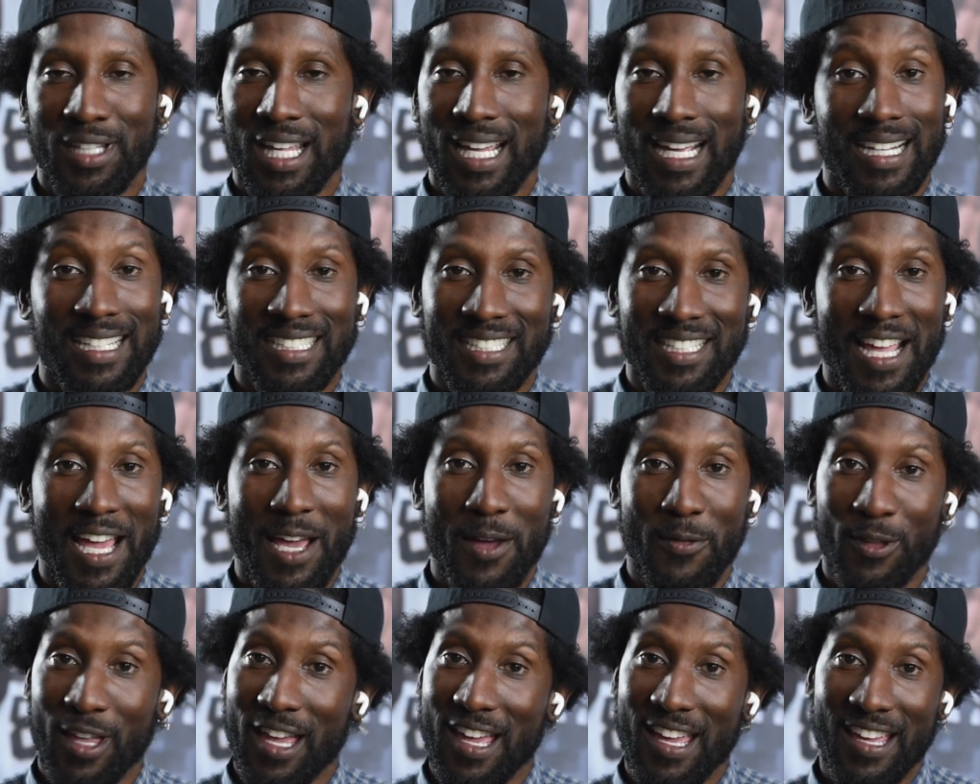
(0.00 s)
thinking the same
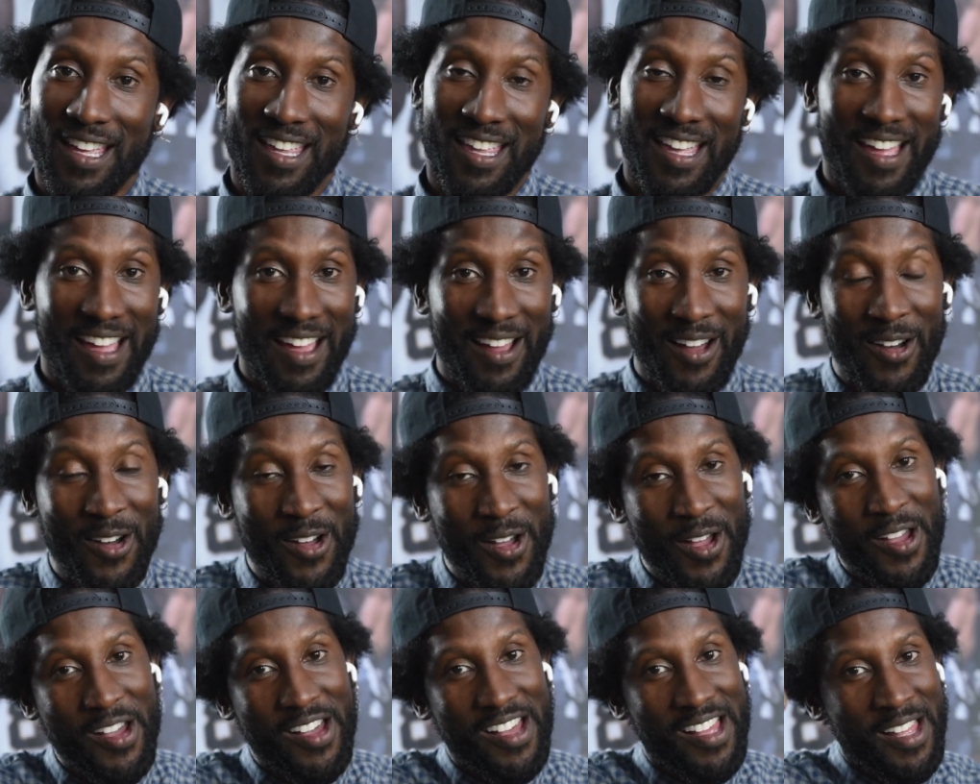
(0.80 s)
thing,
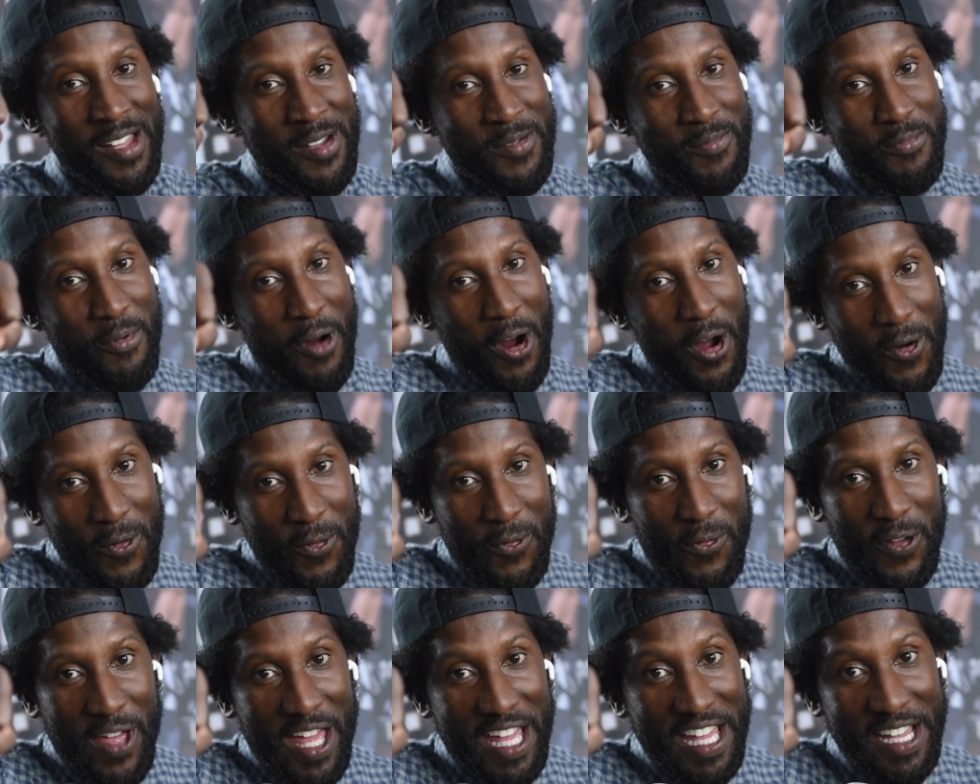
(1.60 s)
Kel. Grow
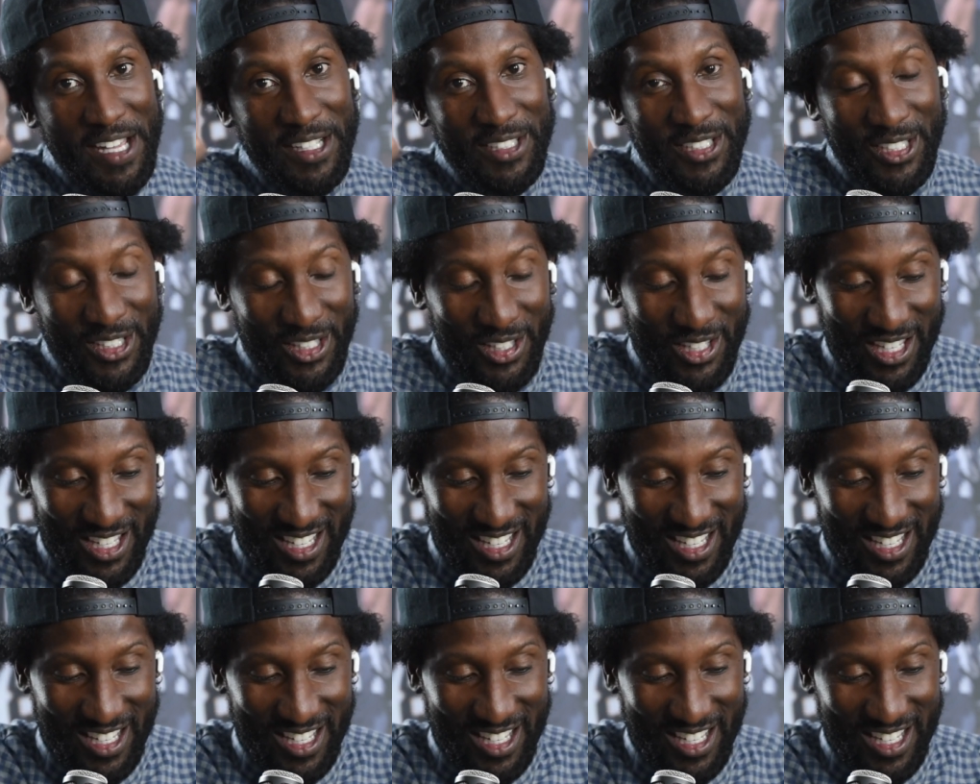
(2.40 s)
fist.